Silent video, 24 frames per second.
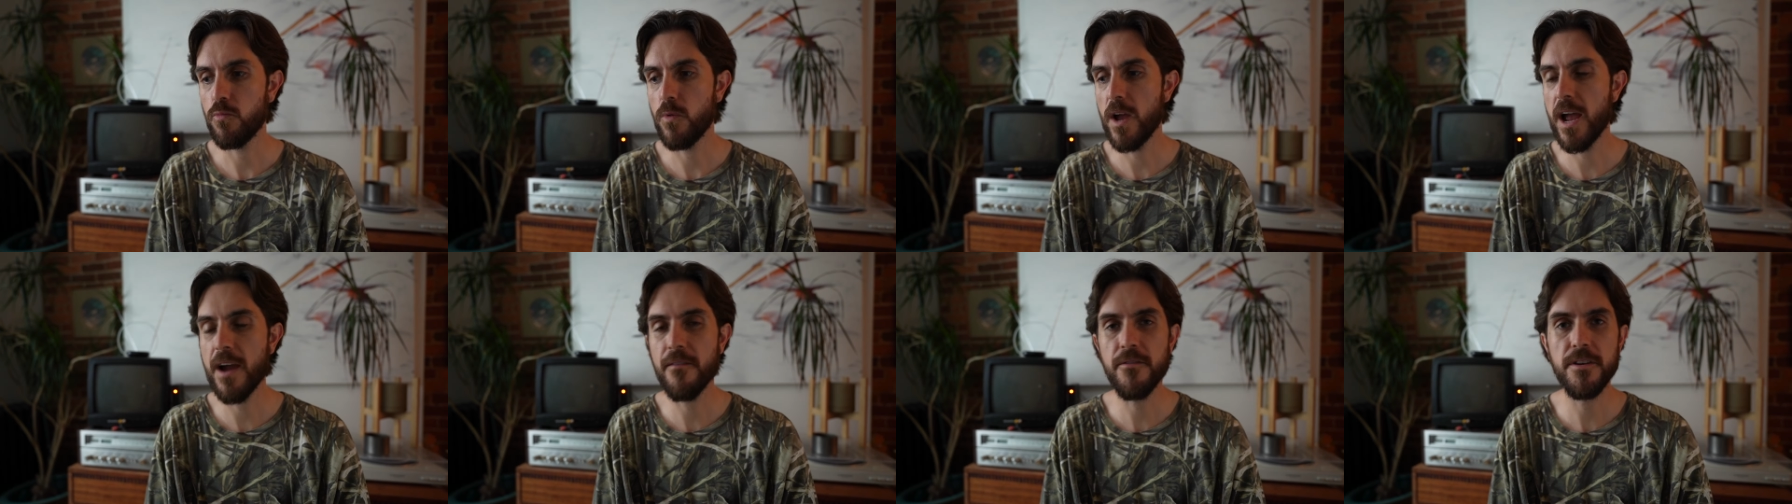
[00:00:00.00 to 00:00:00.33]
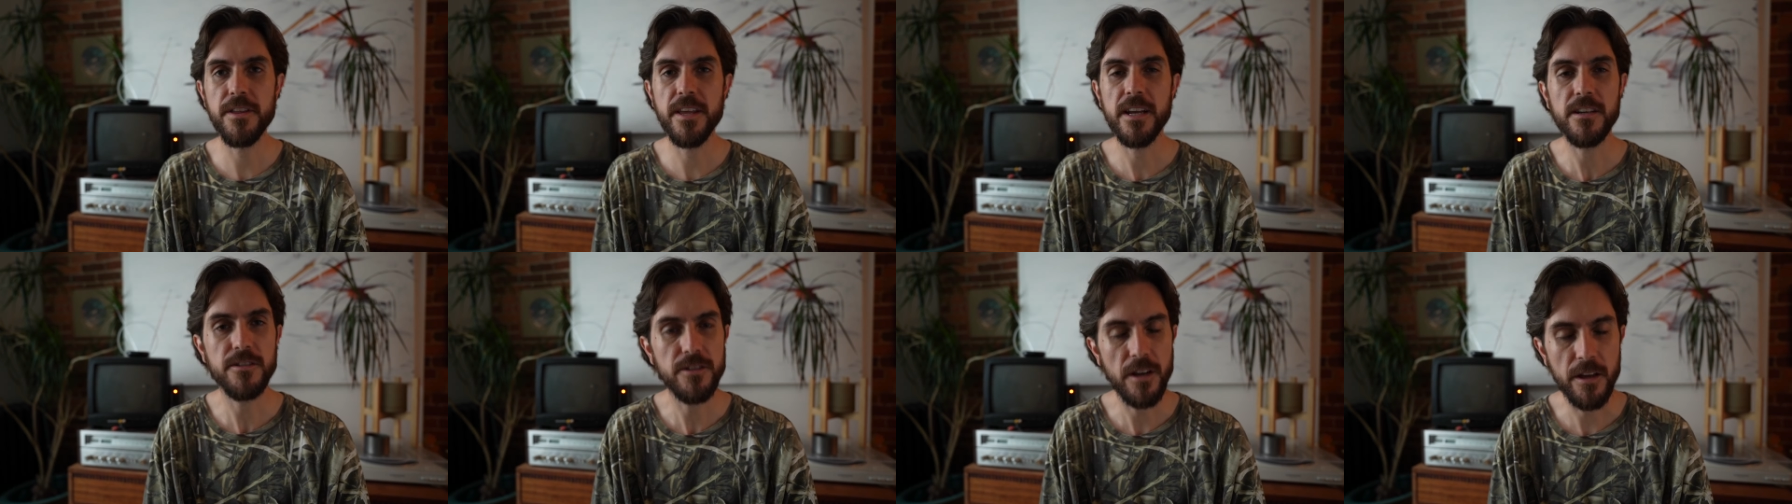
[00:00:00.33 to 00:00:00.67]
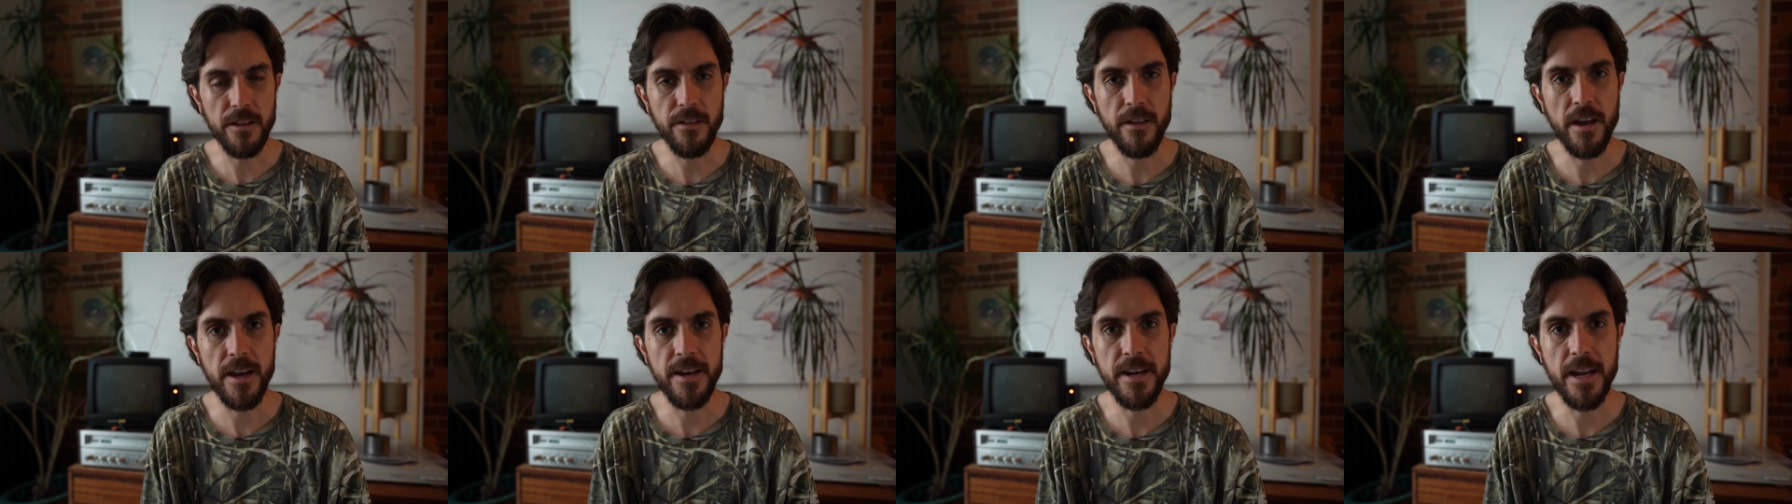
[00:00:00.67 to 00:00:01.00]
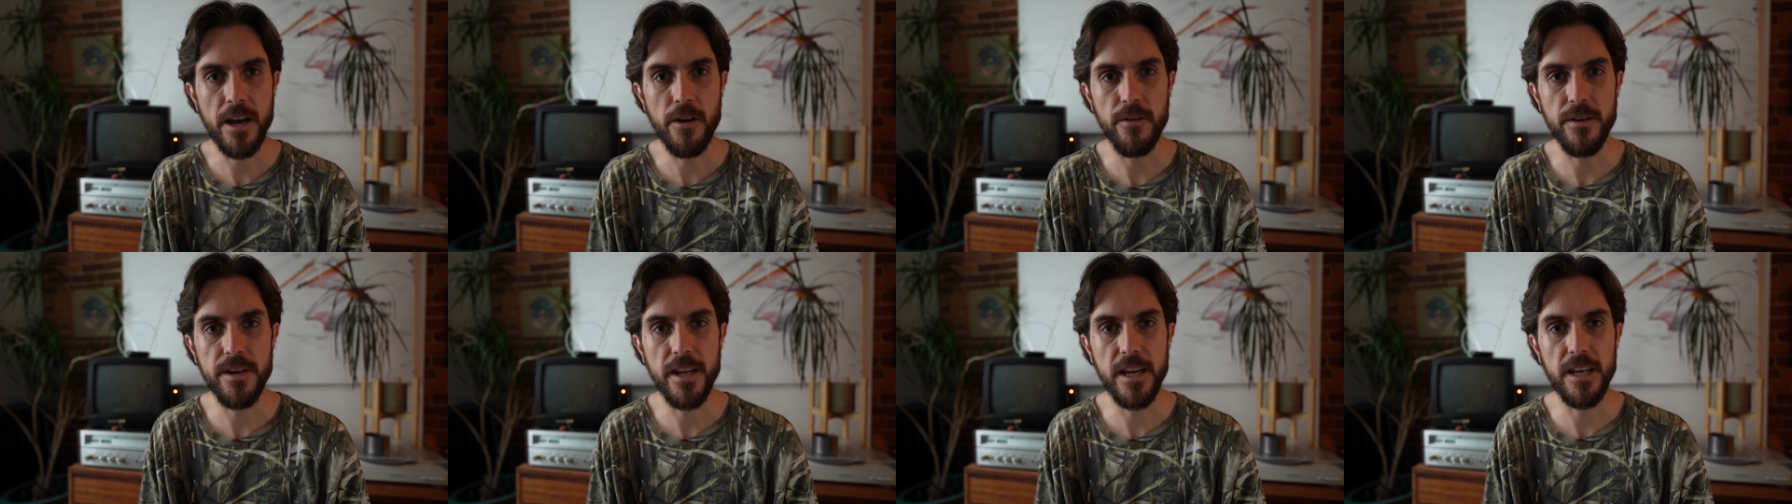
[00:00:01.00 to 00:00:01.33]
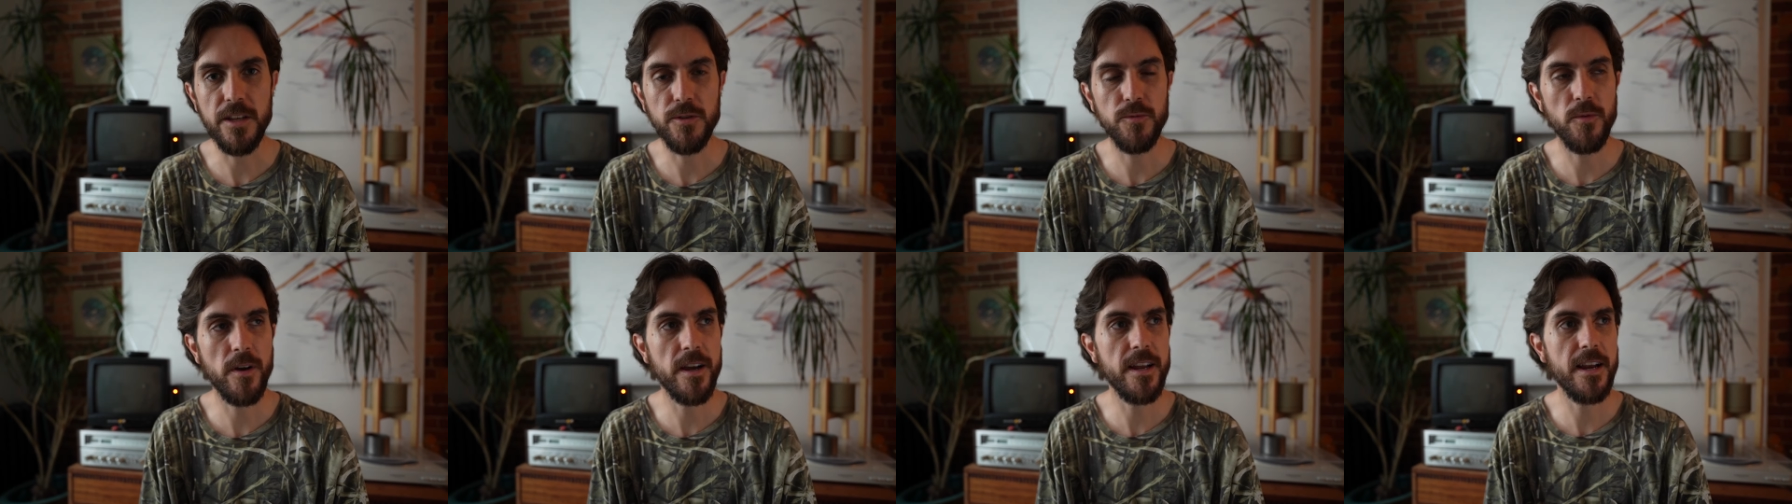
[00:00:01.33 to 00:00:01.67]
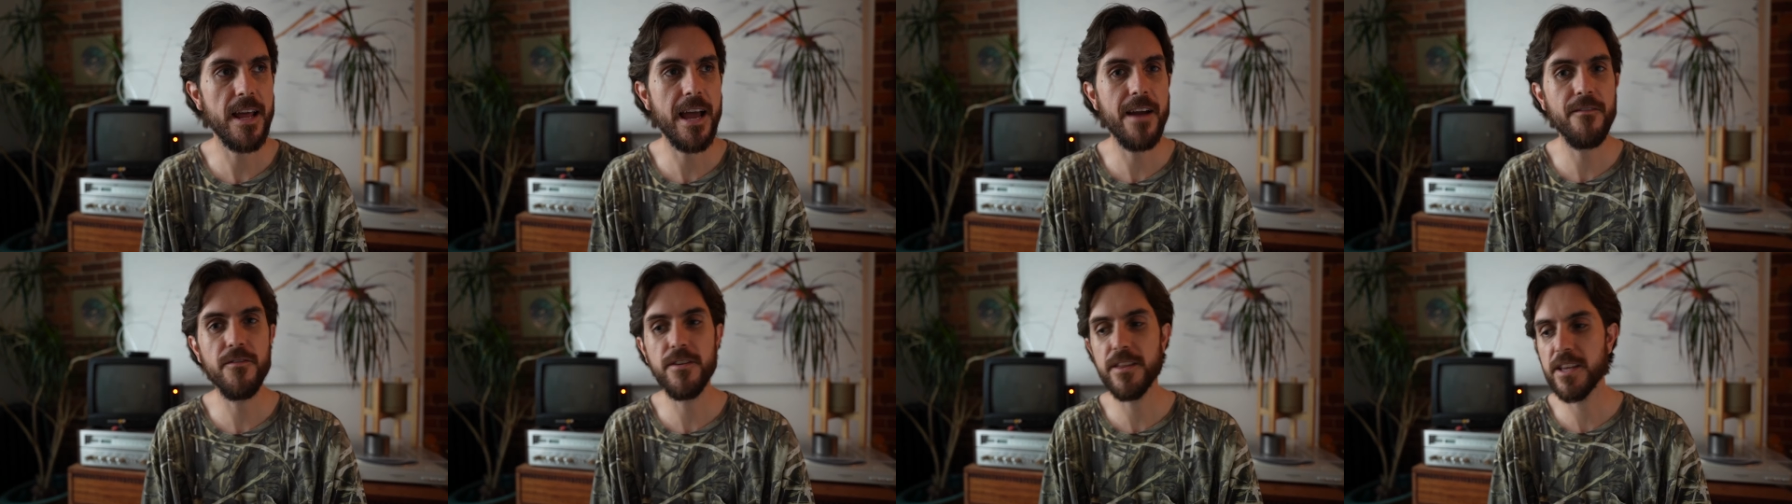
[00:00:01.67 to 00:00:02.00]
everything's online nowadays, right?
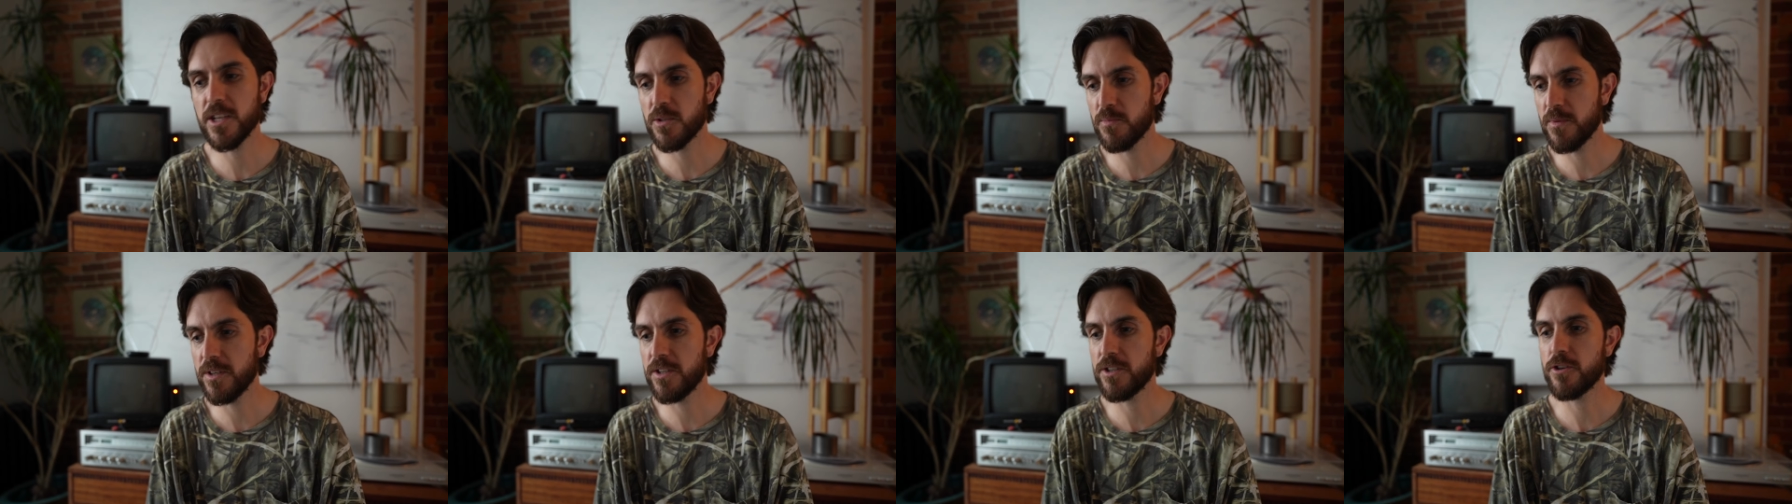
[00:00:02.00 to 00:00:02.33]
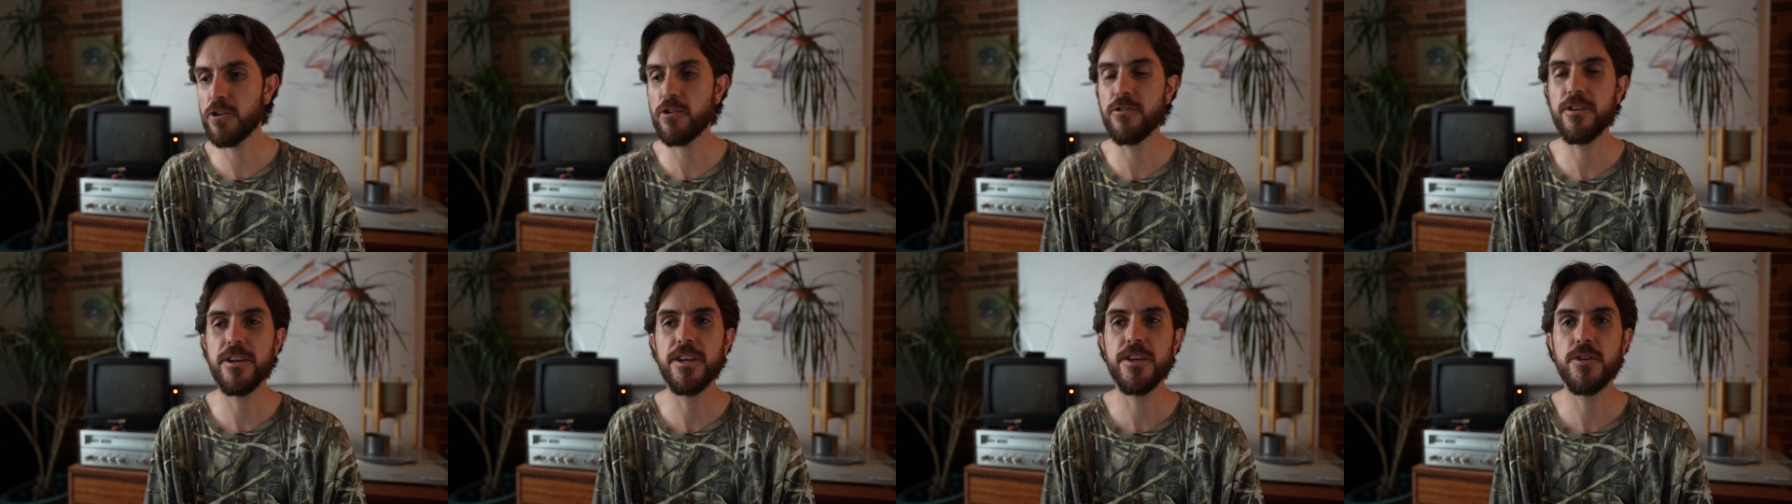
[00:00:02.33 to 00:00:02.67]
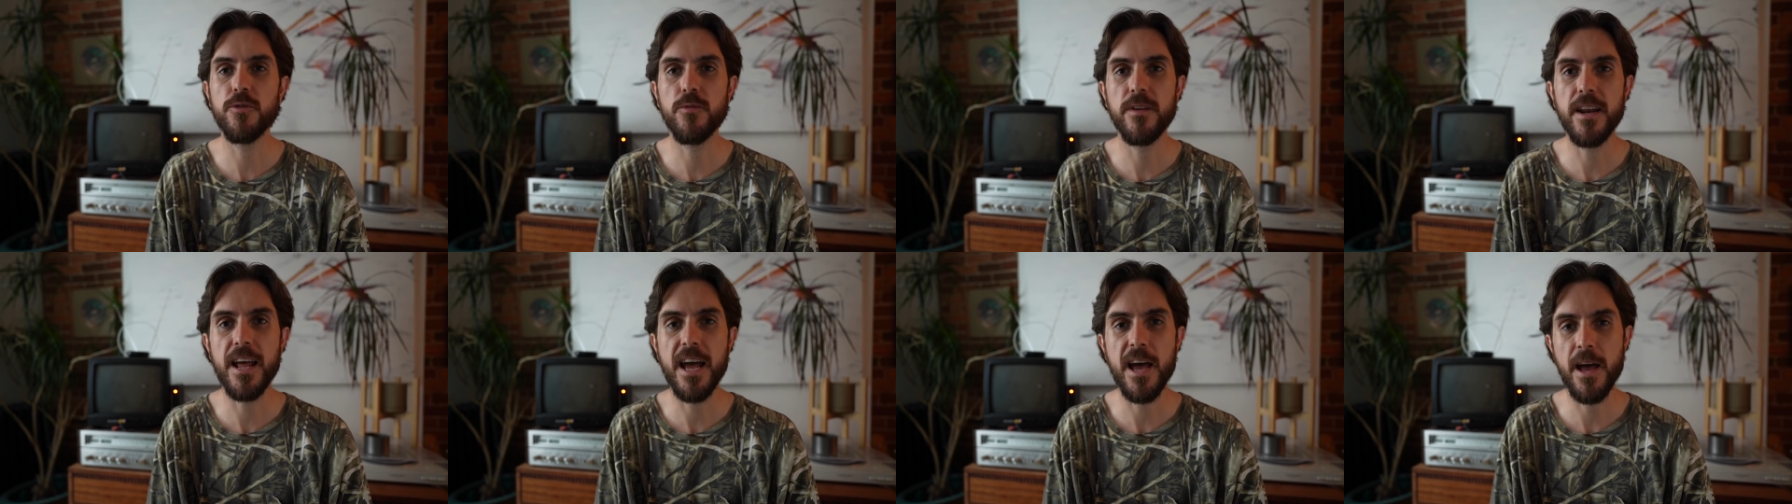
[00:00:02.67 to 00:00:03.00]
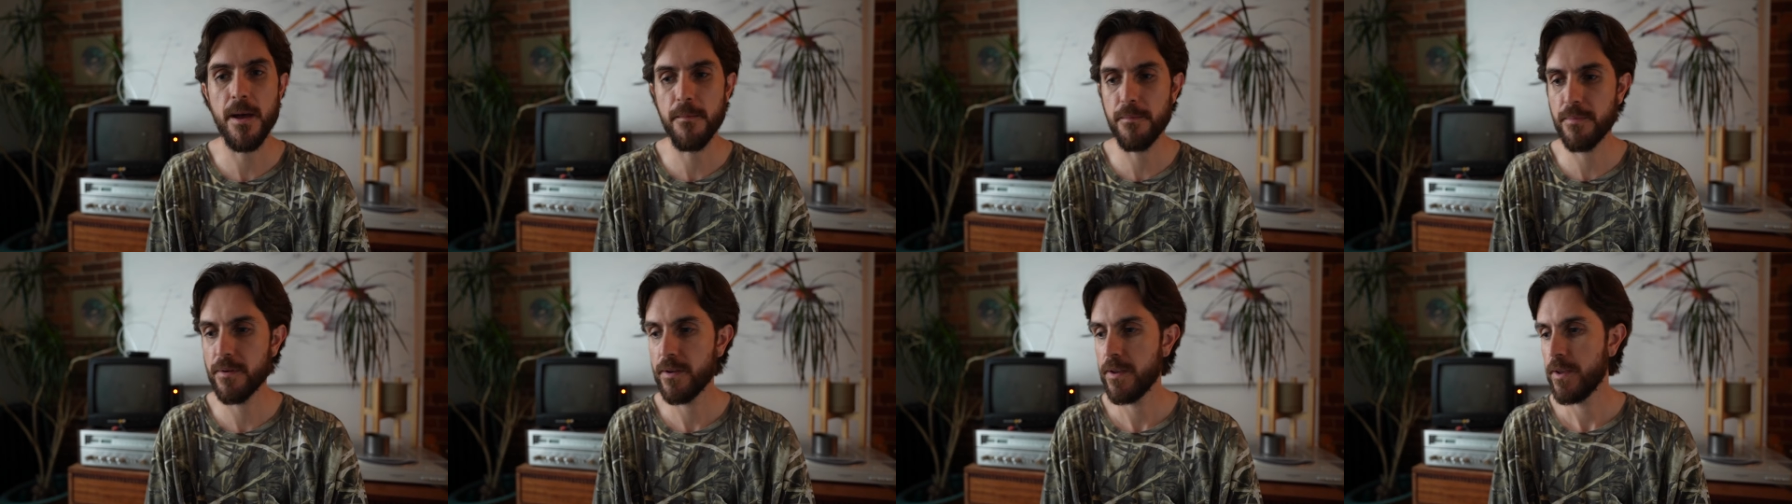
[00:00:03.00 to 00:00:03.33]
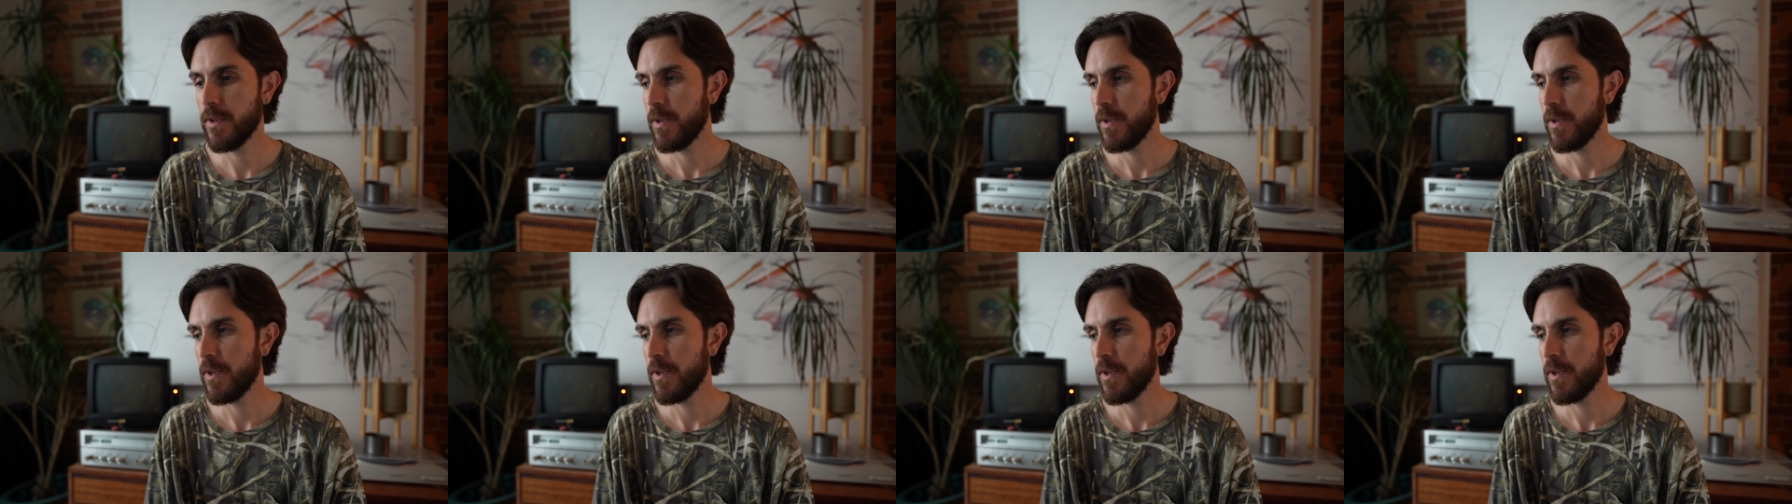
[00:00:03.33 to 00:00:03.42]
Everything's been turned into an app.